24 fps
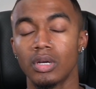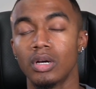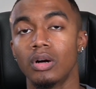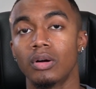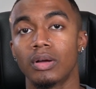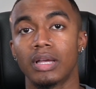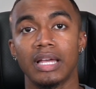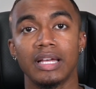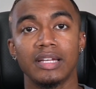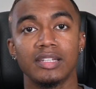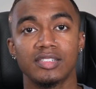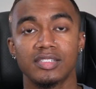
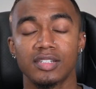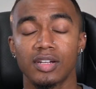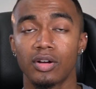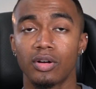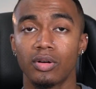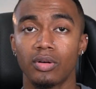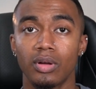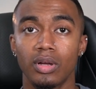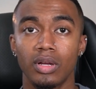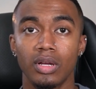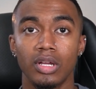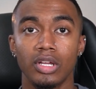Okay,
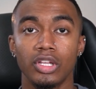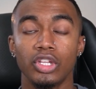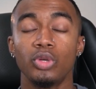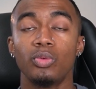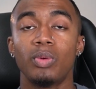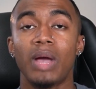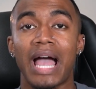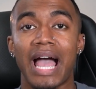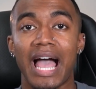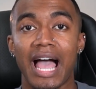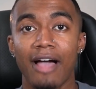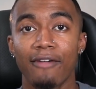so you
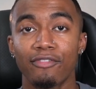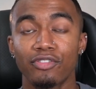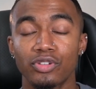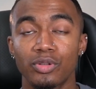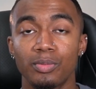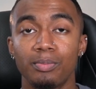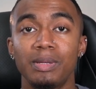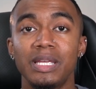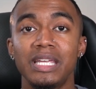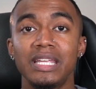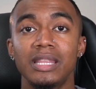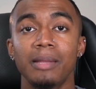have to
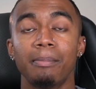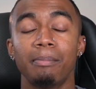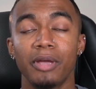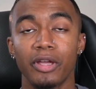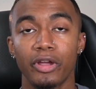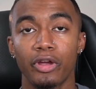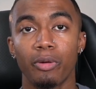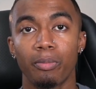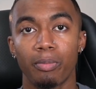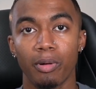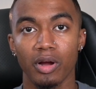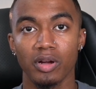be the
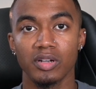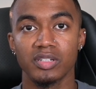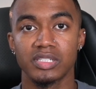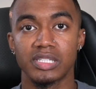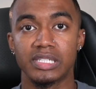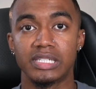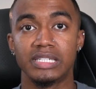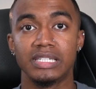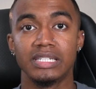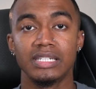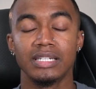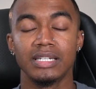bigger
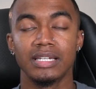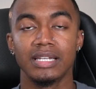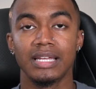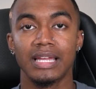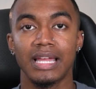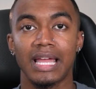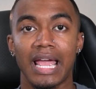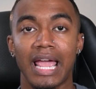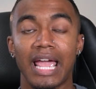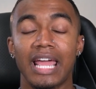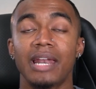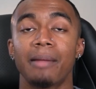person
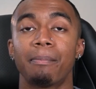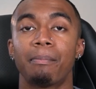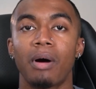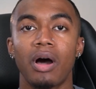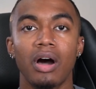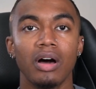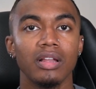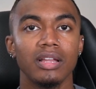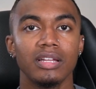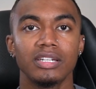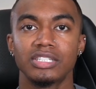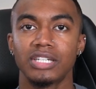and
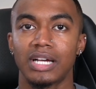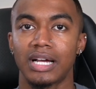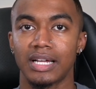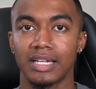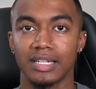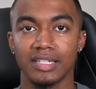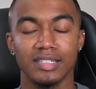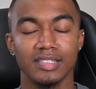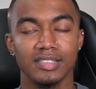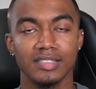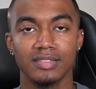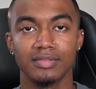
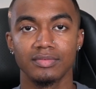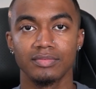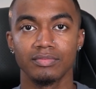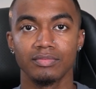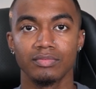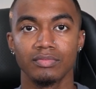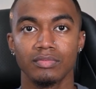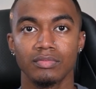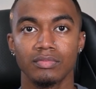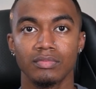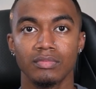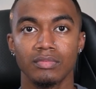apologize.
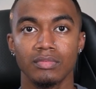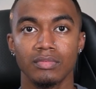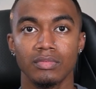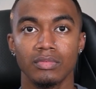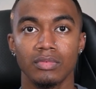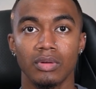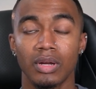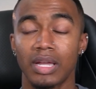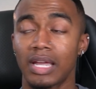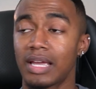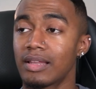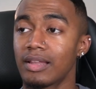
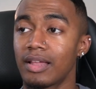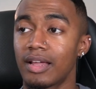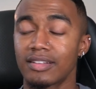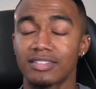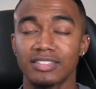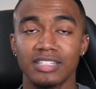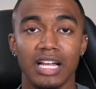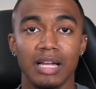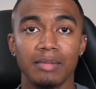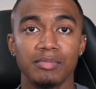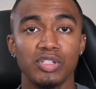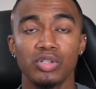Okay, a lot of
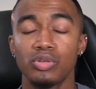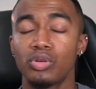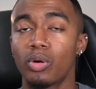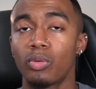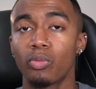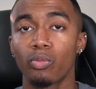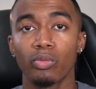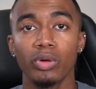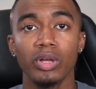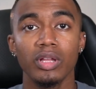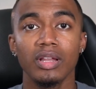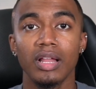times you
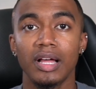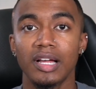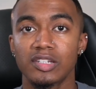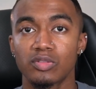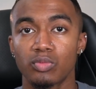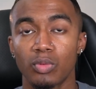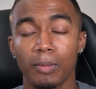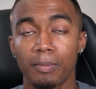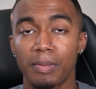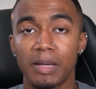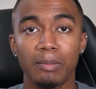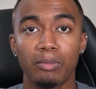don't realize
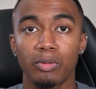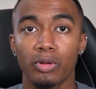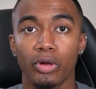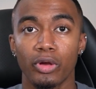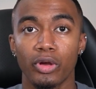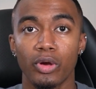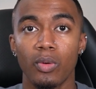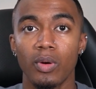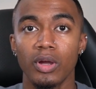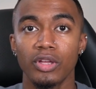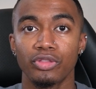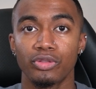what people are
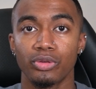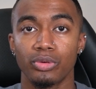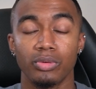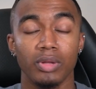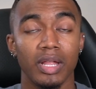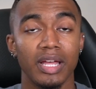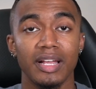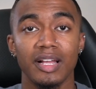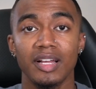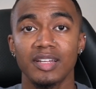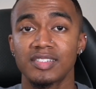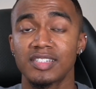going through.
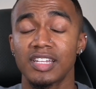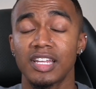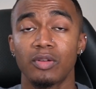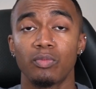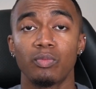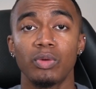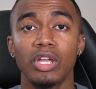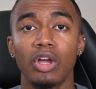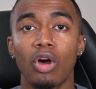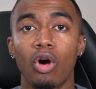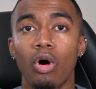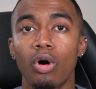Like I said,
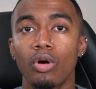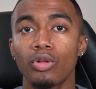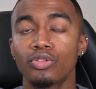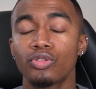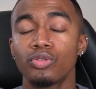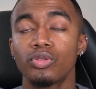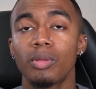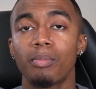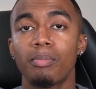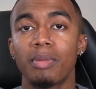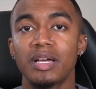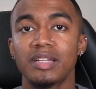we all do
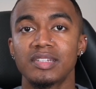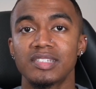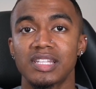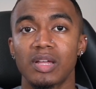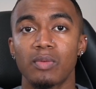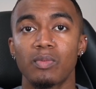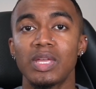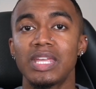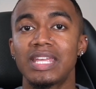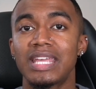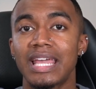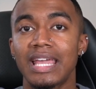the best that
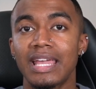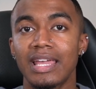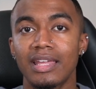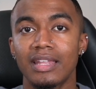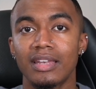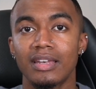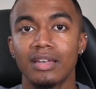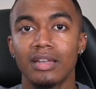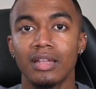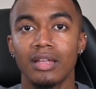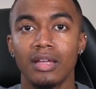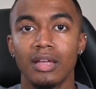we
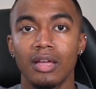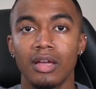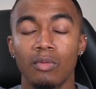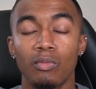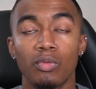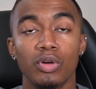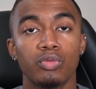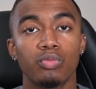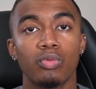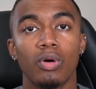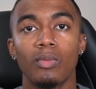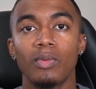can
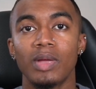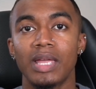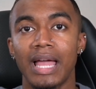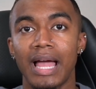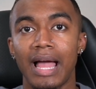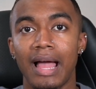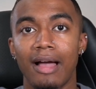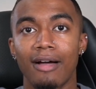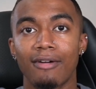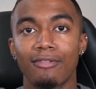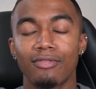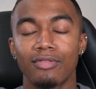with what we
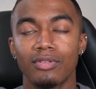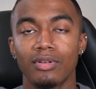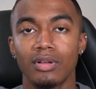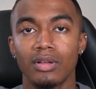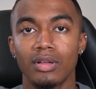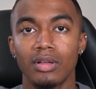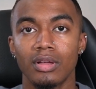have.